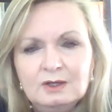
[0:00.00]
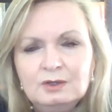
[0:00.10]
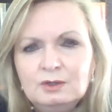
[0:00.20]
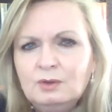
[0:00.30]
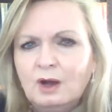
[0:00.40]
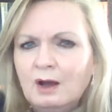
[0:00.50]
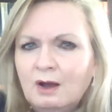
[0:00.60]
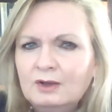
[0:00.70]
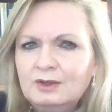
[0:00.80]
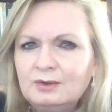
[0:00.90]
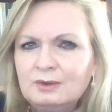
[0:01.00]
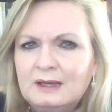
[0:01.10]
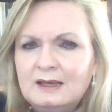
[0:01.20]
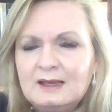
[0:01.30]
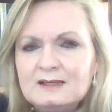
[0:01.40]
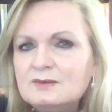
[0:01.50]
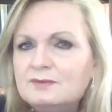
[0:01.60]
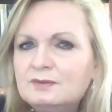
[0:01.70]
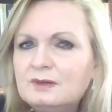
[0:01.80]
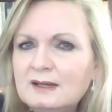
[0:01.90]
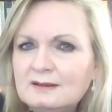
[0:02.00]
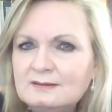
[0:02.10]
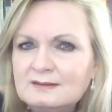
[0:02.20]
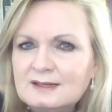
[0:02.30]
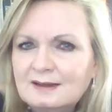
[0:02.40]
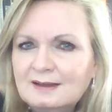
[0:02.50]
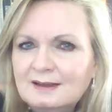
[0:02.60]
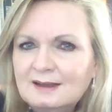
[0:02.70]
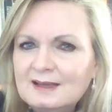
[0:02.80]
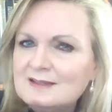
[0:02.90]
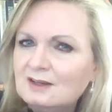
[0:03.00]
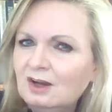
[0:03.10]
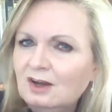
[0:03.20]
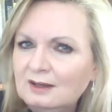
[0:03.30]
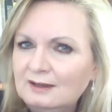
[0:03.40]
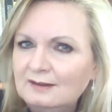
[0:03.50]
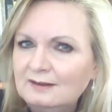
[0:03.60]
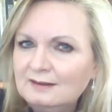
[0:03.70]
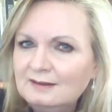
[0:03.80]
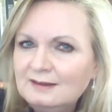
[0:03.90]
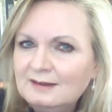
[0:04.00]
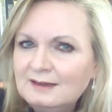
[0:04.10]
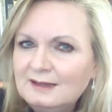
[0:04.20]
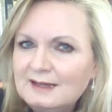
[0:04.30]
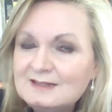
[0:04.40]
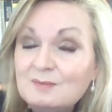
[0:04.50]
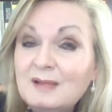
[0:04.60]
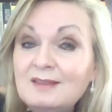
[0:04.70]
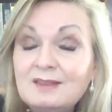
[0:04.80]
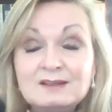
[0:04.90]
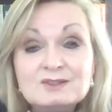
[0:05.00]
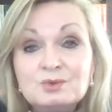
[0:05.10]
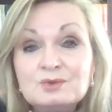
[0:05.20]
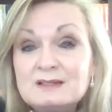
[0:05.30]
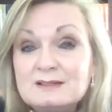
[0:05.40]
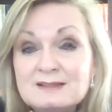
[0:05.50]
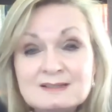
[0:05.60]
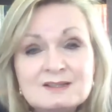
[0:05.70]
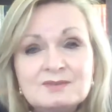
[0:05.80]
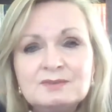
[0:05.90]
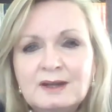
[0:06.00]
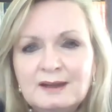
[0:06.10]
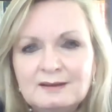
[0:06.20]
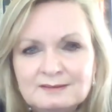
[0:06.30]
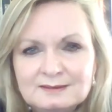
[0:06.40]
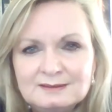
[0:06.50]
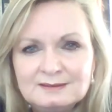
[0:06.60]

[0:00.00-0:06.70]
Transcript: Who are you as a friend, as a colleague, as a mother, daughter, sister, friend?